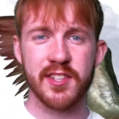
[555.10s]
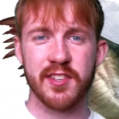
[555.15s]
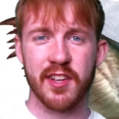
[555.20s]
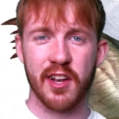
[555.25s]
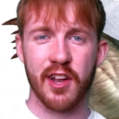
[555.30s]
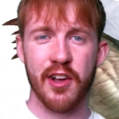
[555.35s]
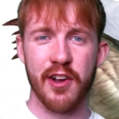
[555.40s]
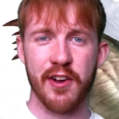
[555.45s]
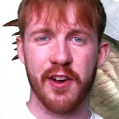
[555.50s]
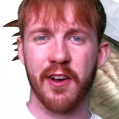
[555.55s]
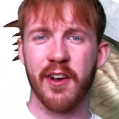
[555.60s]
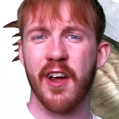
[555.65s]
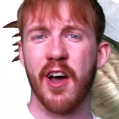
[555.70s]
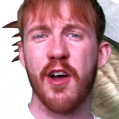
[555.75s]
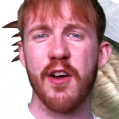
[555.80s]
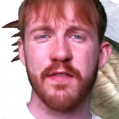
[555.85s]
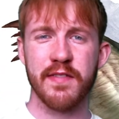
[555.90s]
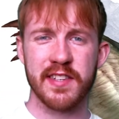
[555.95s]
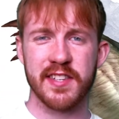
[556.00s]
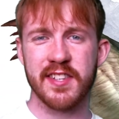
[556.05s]
alone, at
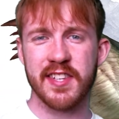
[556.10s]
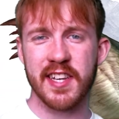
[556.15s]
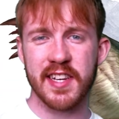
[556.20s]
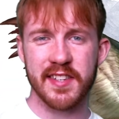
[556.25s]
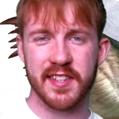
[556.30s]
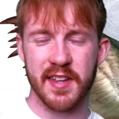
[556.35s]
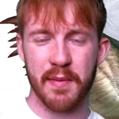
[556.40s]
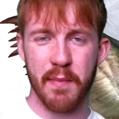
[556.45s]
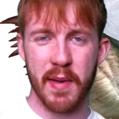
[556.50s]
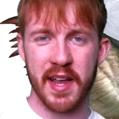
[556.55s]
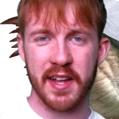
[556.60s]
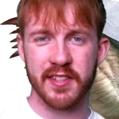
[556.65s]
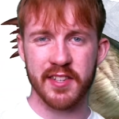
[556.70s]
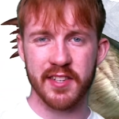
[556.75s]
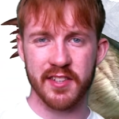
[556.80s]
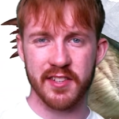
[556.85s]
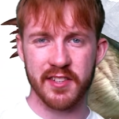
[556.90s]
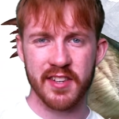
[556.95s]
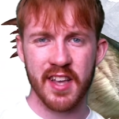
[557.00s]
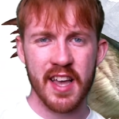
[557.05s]
over 60
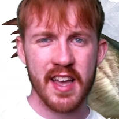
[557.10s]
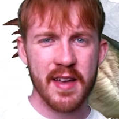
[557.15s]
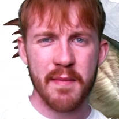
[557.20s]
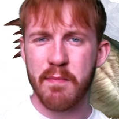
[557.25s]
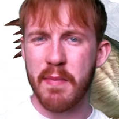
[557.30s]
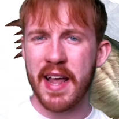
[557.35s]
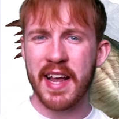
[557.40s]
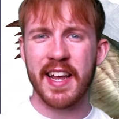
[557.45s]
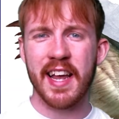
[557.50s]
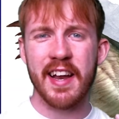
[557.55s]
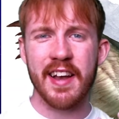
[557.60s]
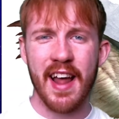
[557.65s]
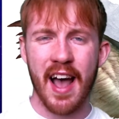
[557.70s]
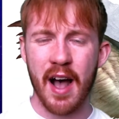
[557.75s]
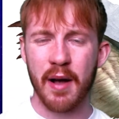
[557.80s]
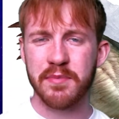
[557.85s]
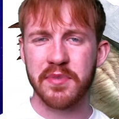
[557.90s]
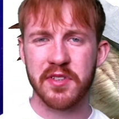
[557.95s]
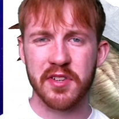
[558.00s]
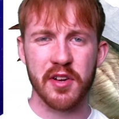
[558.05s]
metres, make it an
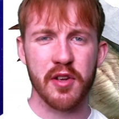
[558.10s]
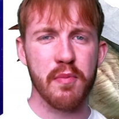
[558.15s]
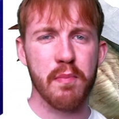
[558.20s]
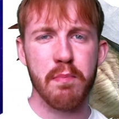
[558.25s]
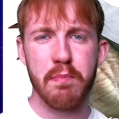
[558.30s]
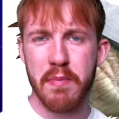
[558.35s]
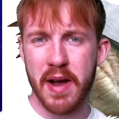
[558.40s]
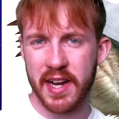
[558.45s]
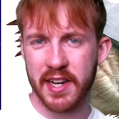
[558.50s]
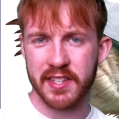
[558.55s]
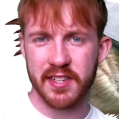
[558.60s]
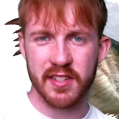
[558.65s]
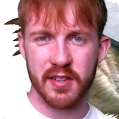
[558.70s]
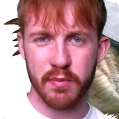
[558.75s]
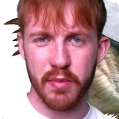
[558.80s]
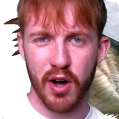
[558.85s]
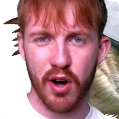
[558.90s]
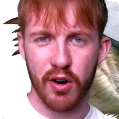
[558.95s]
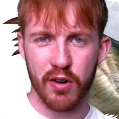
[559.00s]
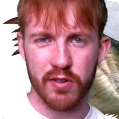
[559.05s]
absolute menace to
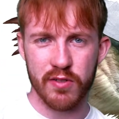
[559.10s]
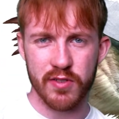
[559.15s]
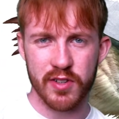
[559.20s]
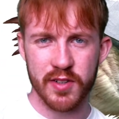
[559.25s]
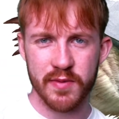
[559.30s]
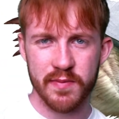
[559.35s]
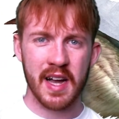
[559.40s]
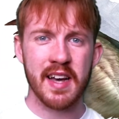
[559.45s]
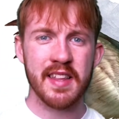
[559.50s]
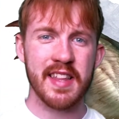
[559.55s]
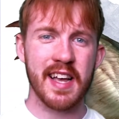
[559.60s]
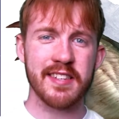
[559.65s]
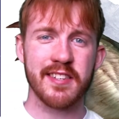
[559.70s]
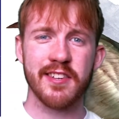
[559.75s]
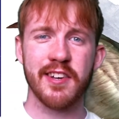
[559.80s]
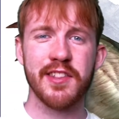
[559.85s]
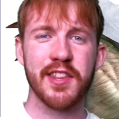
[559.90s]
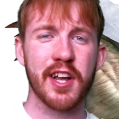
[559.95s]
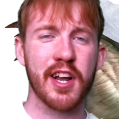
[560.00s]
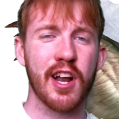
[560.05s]
behold. That's
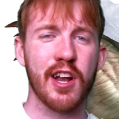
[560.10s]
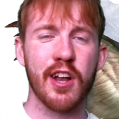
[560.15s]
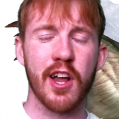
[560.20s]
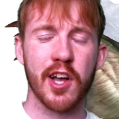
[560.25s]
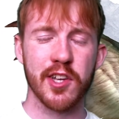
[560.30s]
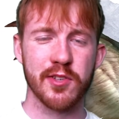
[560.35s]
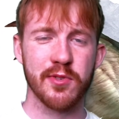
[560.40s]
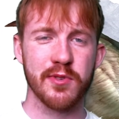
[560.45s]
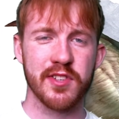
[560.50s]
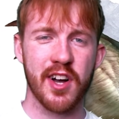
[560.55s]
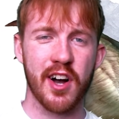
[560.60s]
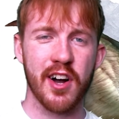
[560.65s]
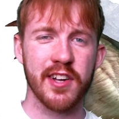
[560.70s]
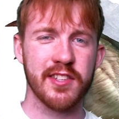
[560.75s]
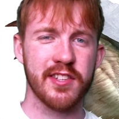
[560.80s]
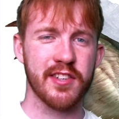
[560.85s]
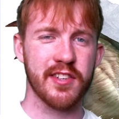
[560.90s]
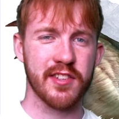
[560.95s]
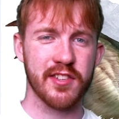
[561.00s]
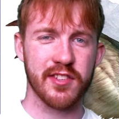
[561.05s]
like the Colossal
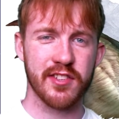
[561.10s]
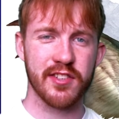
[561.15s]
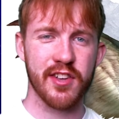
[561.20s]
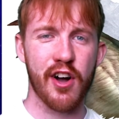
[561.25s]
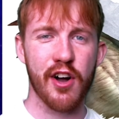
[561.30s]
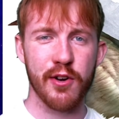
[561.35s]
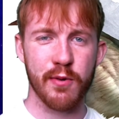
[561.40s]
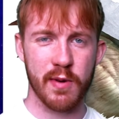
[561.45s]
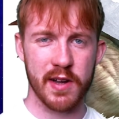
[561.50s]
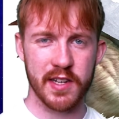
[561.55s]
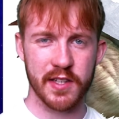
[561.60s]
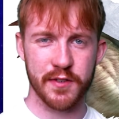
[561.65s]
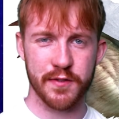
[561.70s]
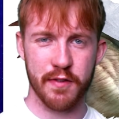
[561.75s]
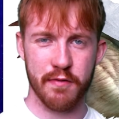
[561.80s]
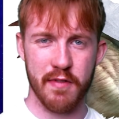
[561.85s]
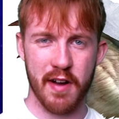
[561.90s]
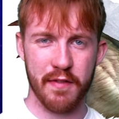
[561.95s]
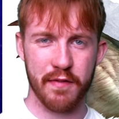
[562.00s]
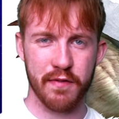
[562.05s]
Titan sideways for
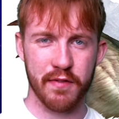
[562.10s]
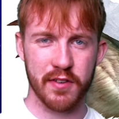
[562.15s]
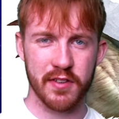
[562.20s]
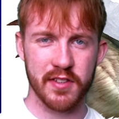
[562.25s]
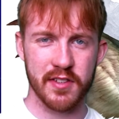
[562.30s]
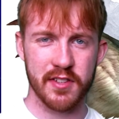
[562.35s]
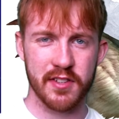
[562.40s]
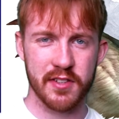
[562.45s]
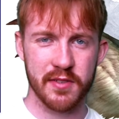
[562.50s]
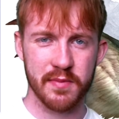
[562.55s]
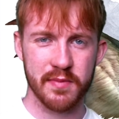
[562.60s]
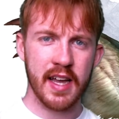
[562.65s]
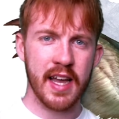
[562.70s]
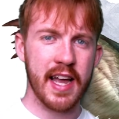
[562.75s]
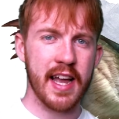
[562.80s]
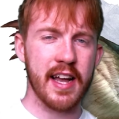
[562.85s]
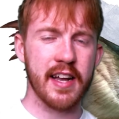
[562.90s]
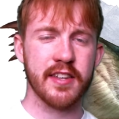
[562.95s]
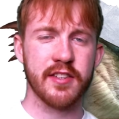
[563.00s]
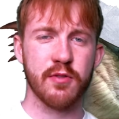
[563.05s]
reference.
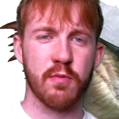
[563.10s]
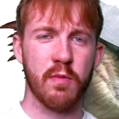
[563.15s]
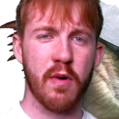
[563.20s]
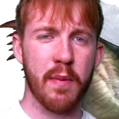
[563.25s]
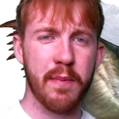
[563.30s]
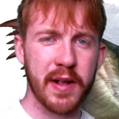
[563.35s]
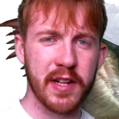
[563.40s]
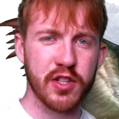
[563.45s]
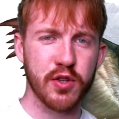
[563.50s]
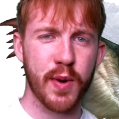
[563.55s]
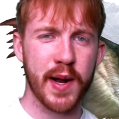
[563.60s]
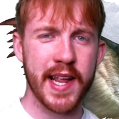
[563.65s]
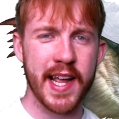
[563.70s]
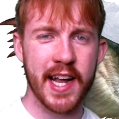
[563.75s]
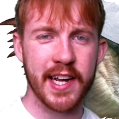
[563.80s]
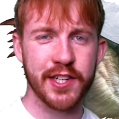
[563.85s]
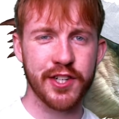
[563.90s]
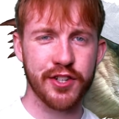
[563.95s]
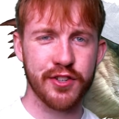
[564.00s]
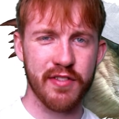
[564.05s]
It has a whopping
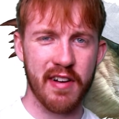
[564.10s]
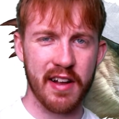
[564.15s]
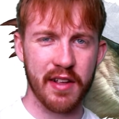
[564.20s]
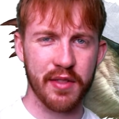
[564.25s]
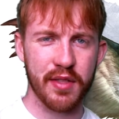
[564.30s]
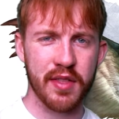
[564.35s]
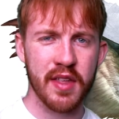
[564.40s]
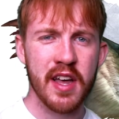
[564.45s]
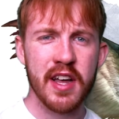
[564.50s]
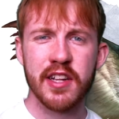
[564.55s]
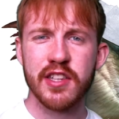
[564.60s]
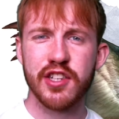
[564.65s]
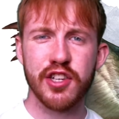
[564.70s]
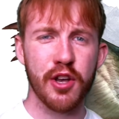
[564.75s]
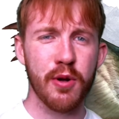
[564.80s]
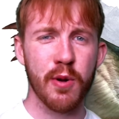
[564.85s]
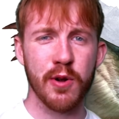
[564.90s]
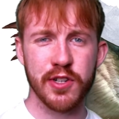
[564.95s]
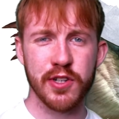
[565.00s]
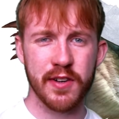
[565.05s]
28 strength,
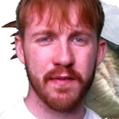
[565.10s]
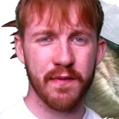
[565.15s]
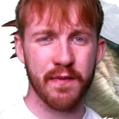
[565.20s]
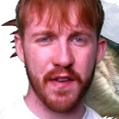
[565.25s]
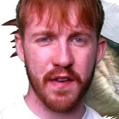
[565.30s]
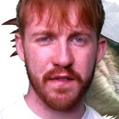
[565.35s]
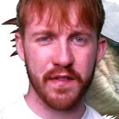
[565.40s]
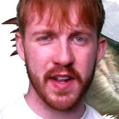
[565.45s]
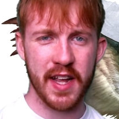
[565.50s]
250